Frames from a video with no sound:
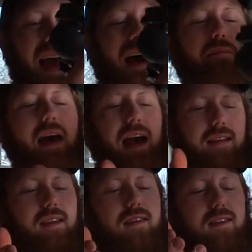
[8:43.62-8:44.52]

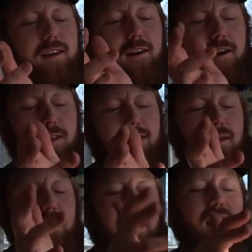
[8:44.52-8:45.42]
compactness, can
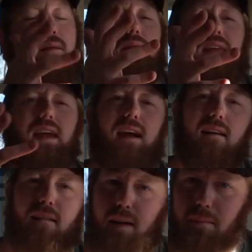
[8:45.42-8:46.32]
also get up in the
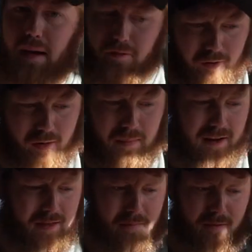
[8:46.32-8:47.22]
air in about 2
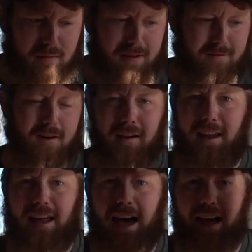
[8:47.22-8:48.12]
minutes between turning
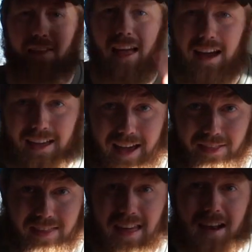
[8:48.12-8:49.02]
it on, locking on
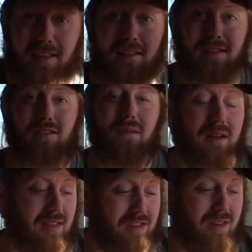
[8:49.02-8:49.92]
the satellites,
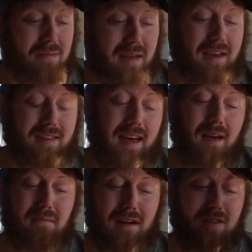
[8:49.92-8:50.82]
doing the GPS
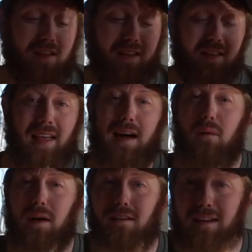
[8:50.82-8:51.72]
calibration. It's a lot
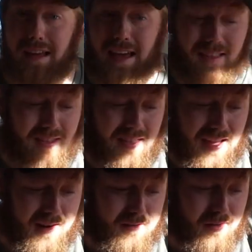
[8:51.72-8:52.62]
quicker to get into the
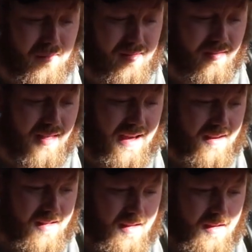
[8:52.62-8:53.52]
air, so it's a
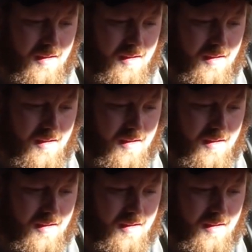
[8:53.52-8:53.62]
lot,